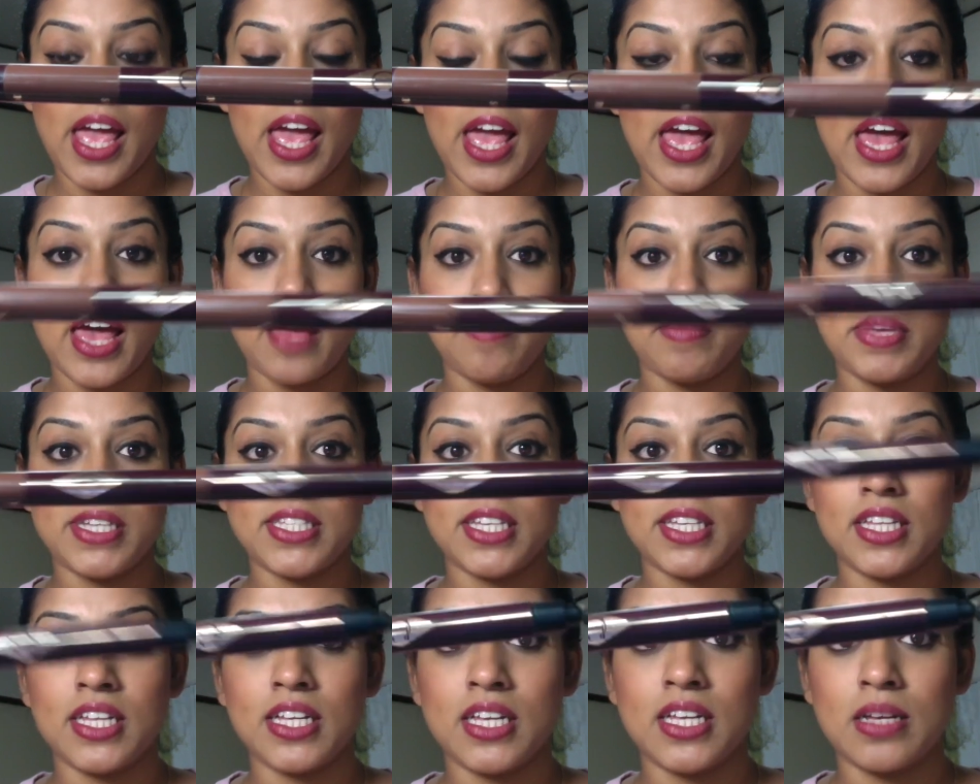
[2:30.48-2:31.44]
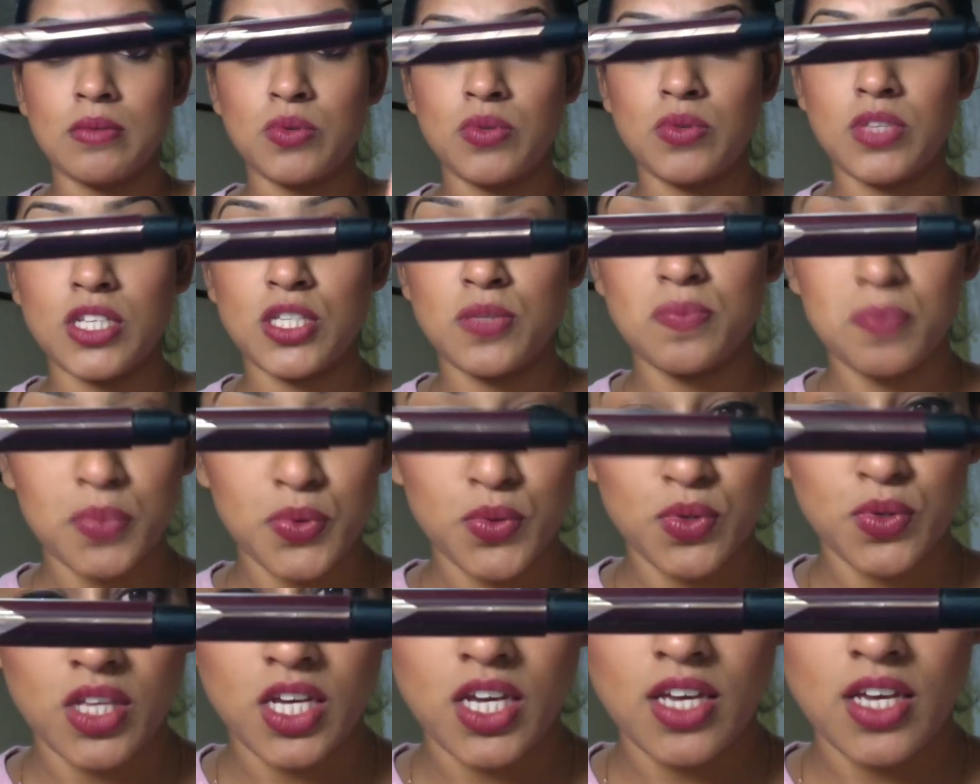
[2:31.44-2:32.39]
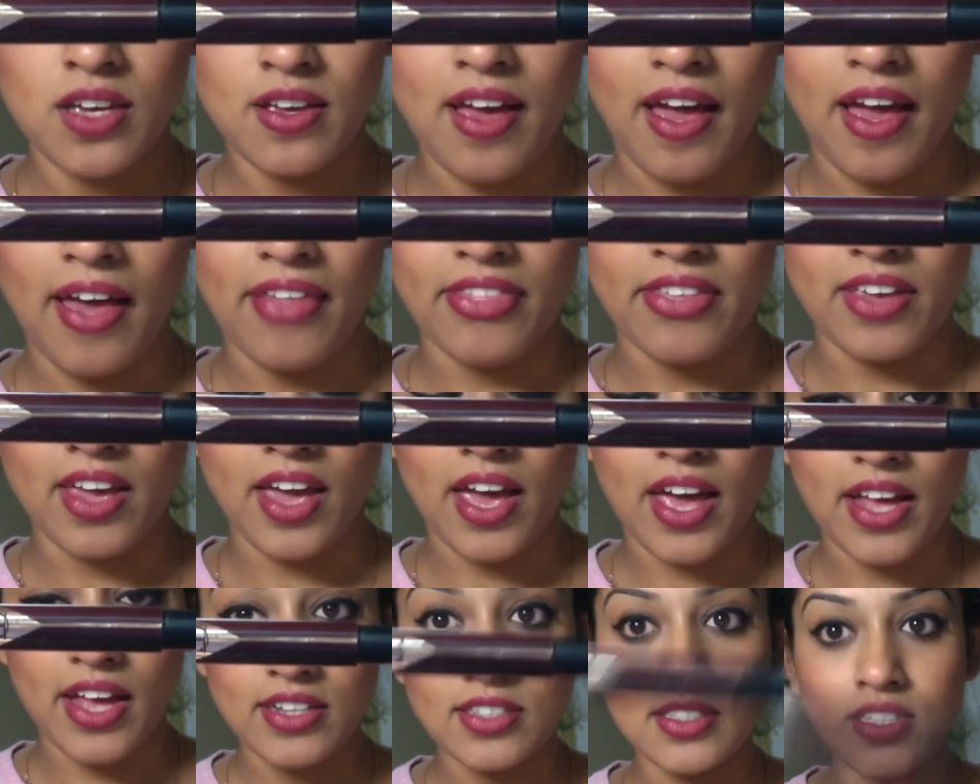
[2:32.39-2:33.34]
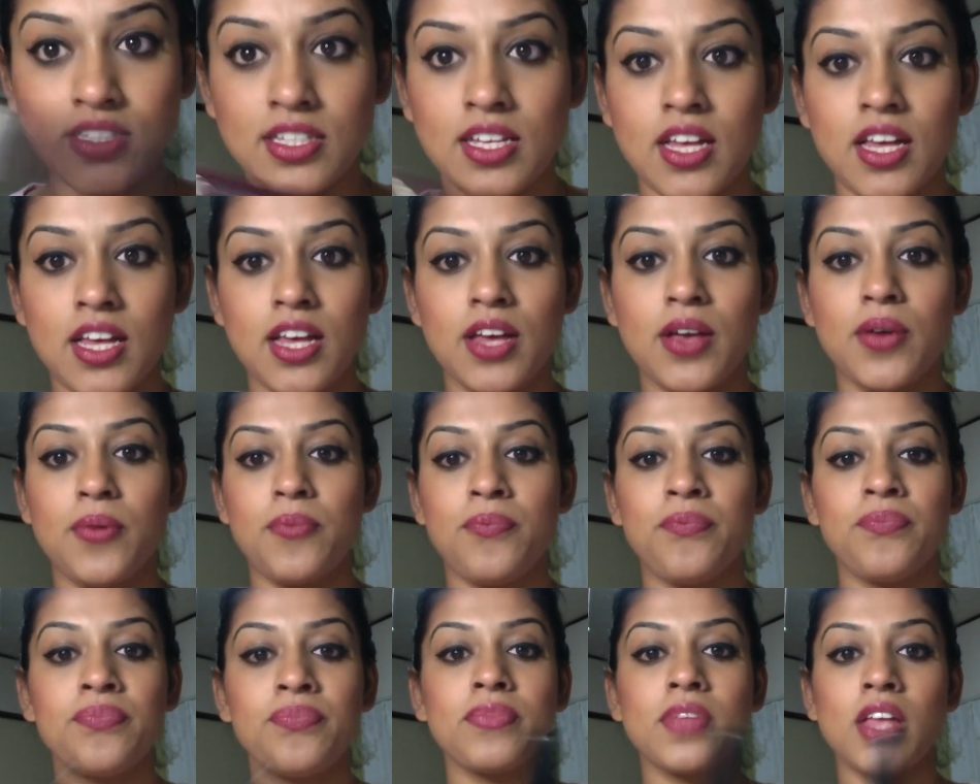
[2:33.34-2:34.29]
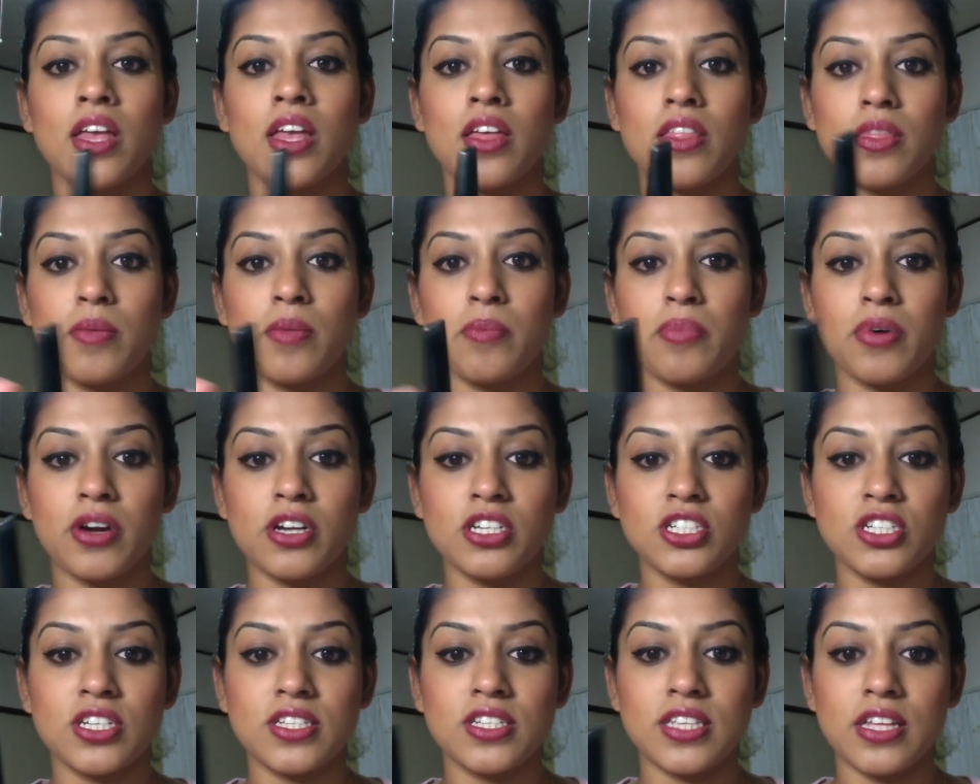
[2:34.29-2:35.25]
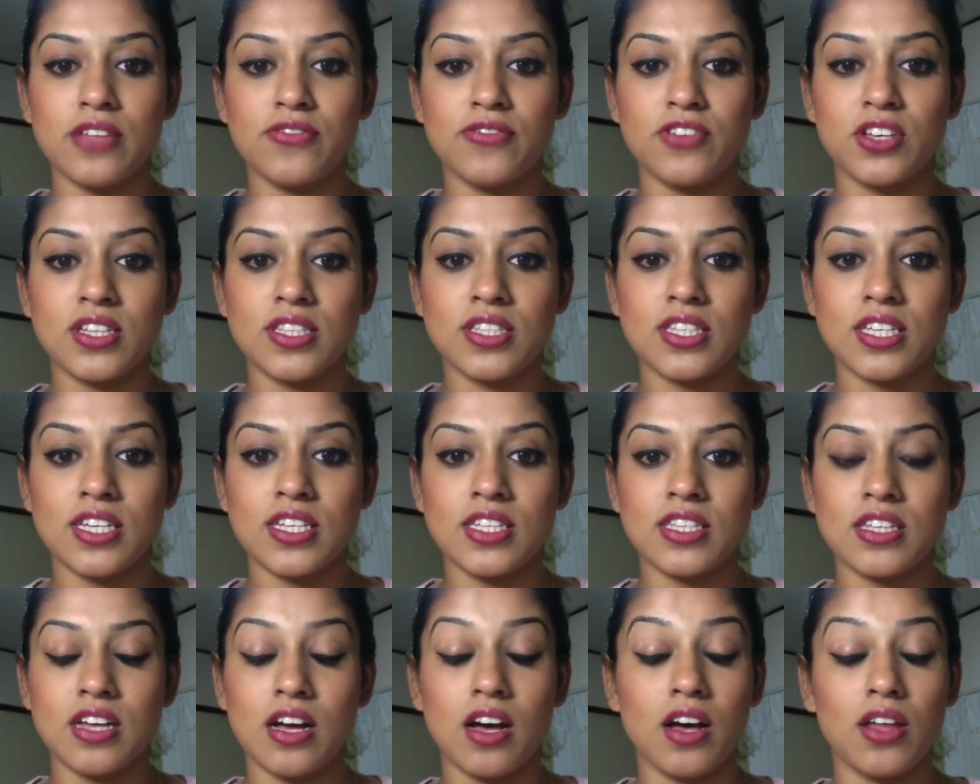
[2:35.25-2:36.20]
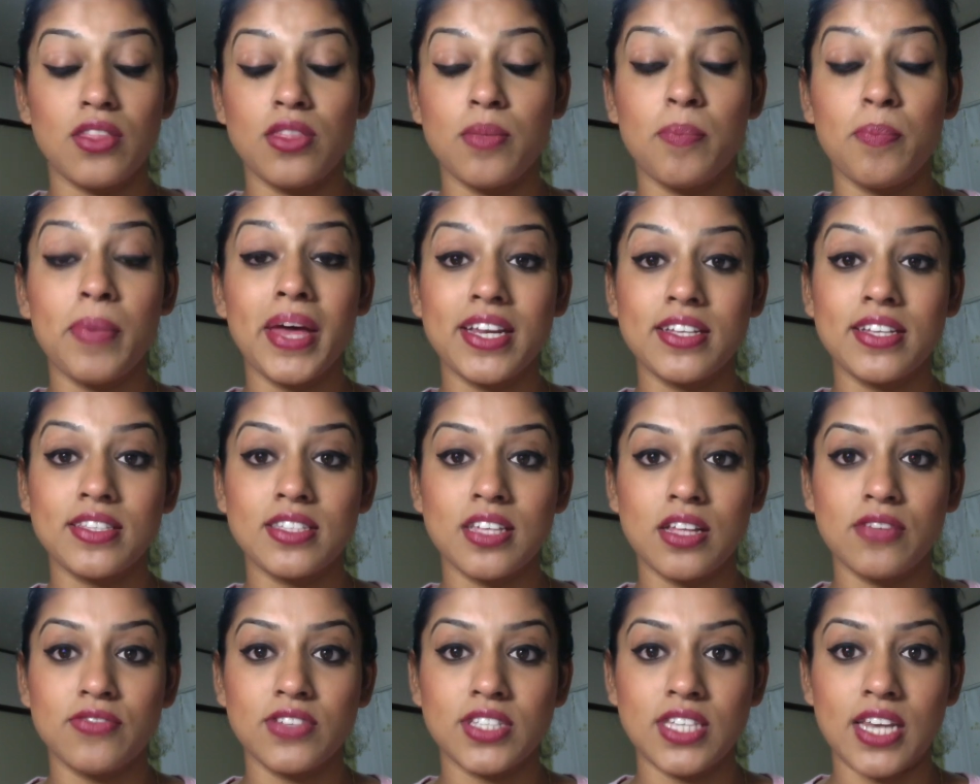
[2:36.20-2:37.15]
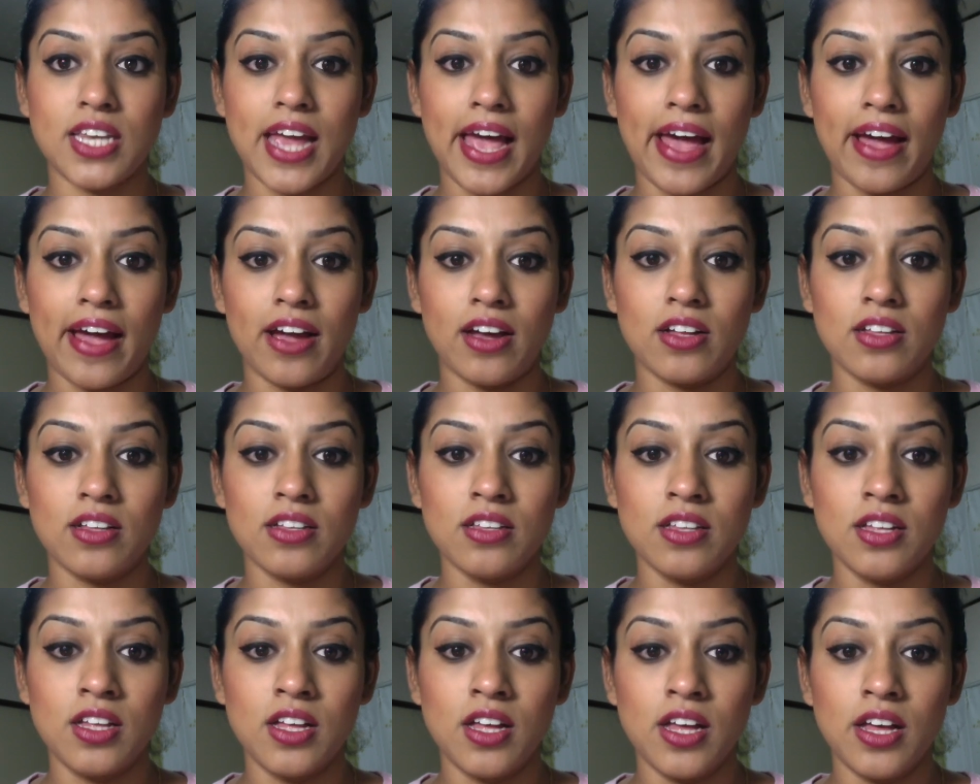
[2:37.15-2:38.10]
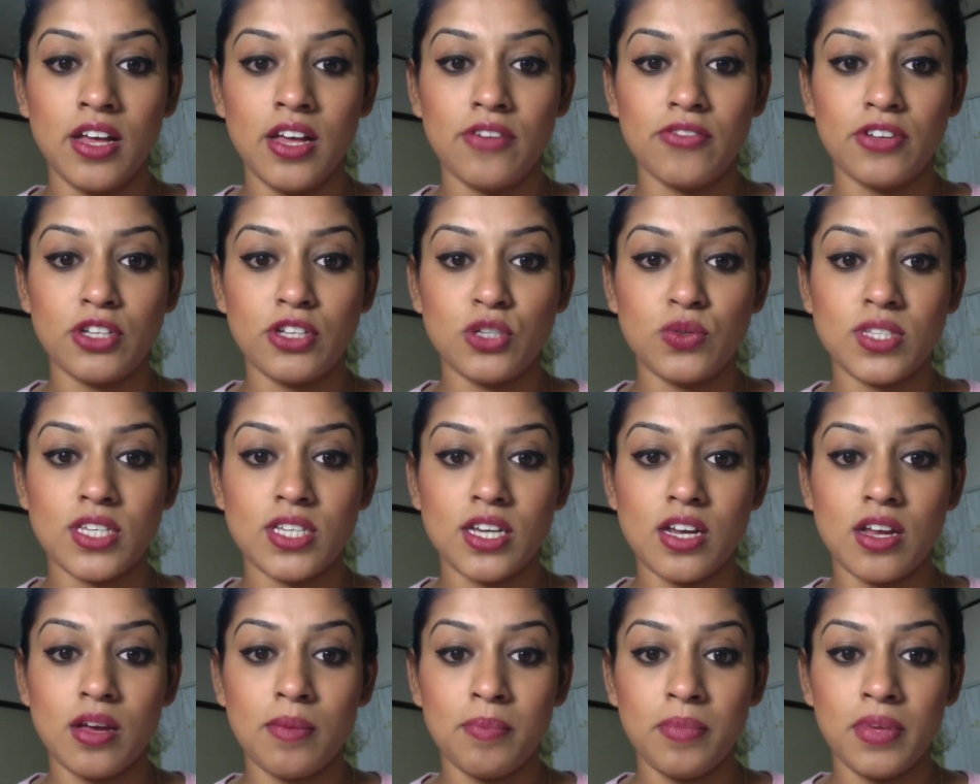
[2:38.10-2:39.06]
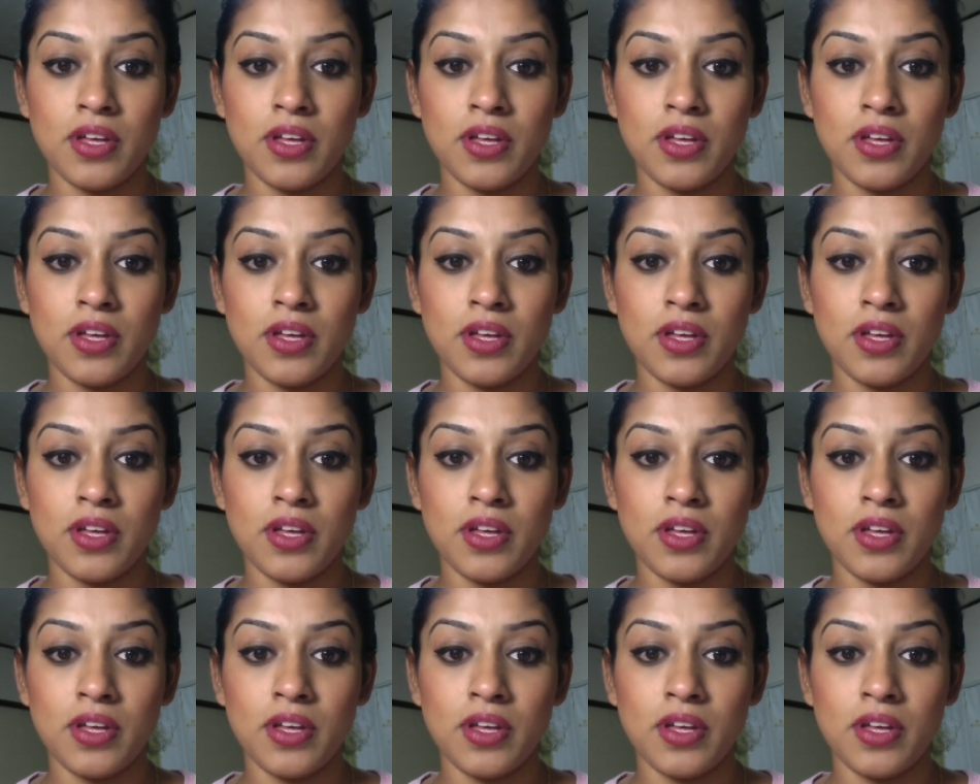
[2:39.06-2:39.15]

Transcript: And basically it comes with a spoolie at the end. The brush itself, you can see the pen itself is an angle. If I twist it up,